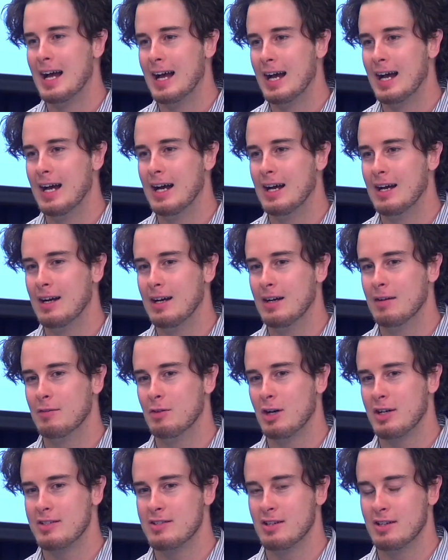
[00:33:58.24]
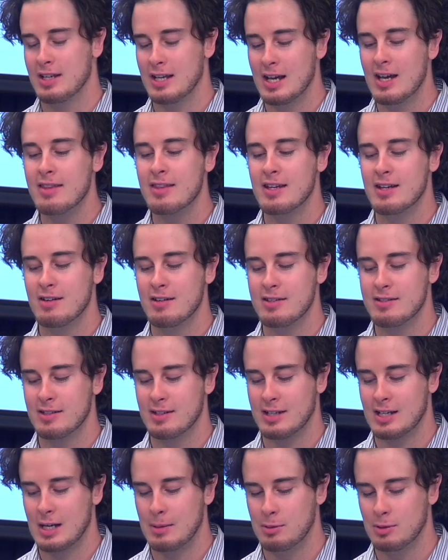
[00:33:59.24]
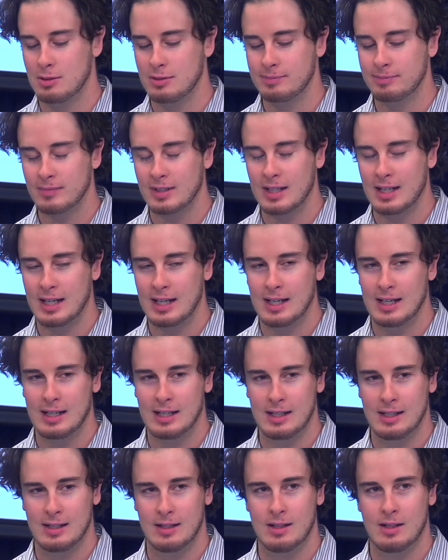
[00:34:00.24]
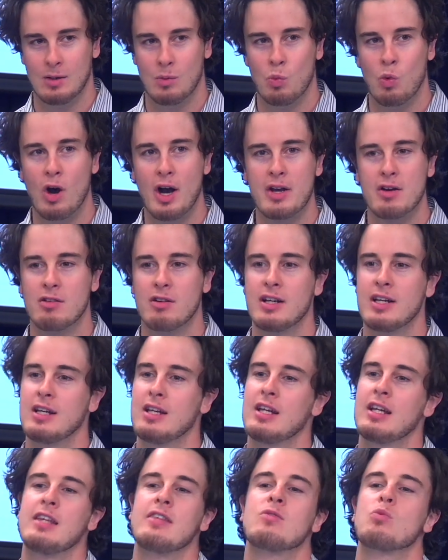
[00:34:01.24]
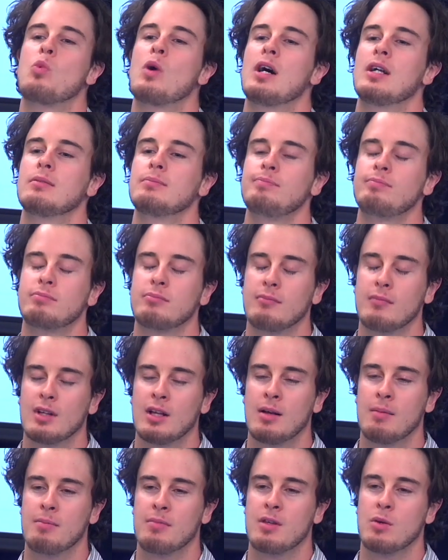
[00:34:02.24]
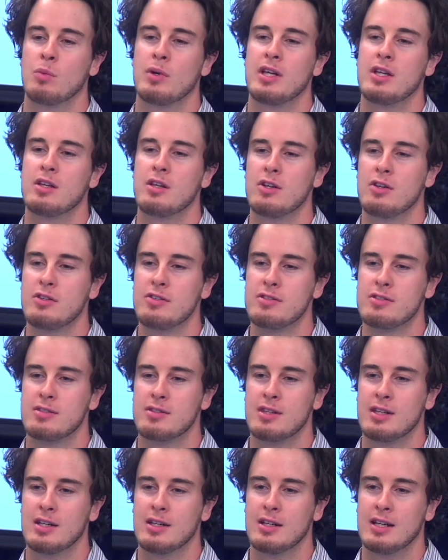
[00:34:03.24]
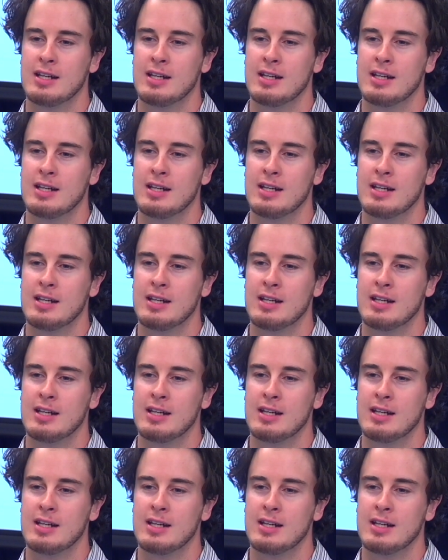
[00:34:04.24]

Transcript: Uh, right, so yeah, there is a couple. Uh, Weinre is one um, that we use that